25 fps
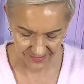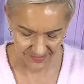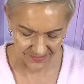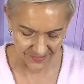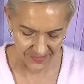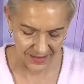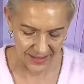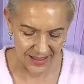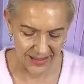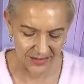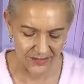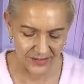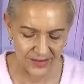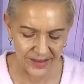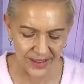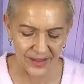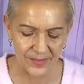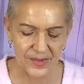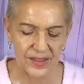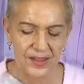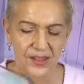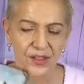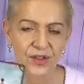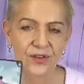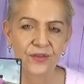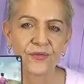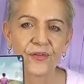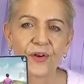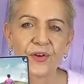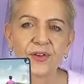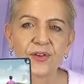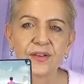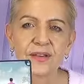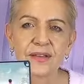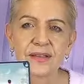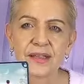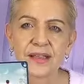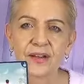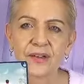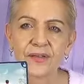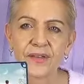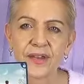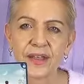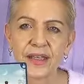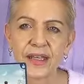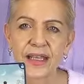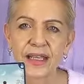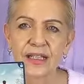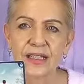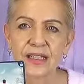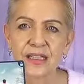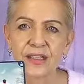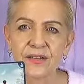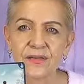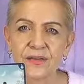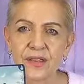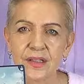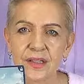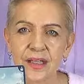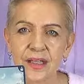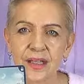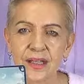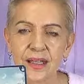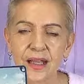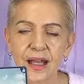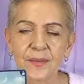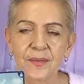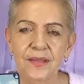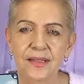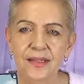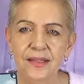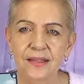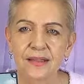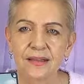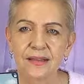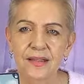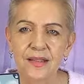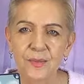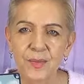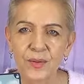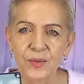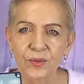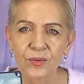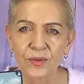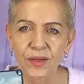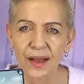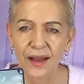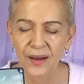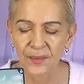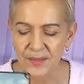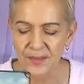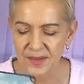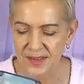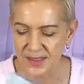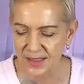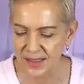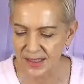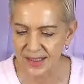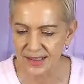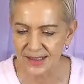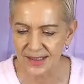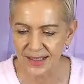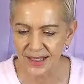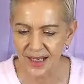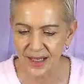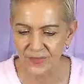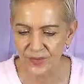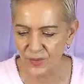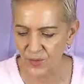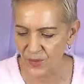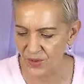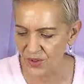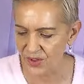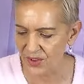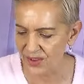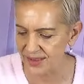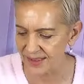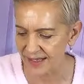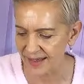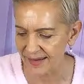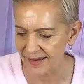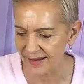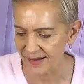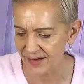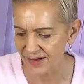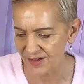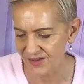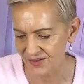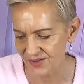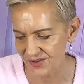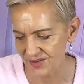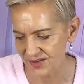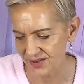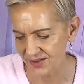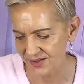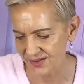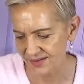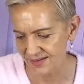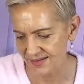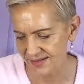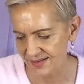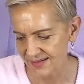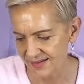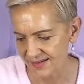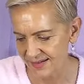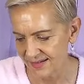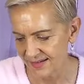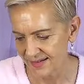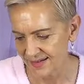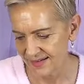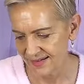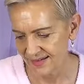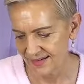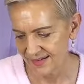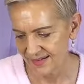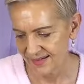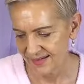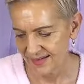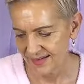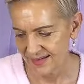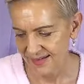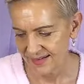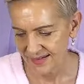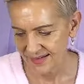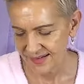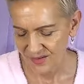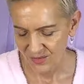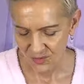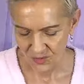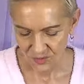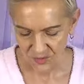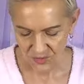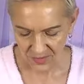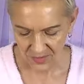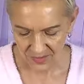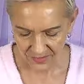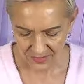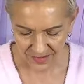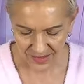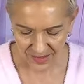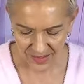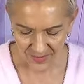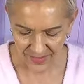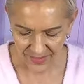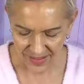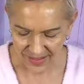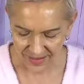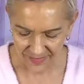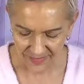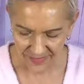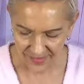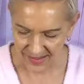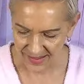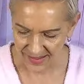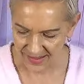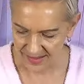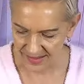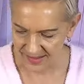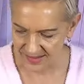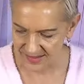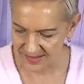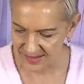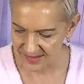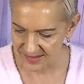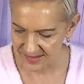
The outcome is you focusing on the negative and the cups, the spilled cups, the things that haven't worked out. Worrying about that.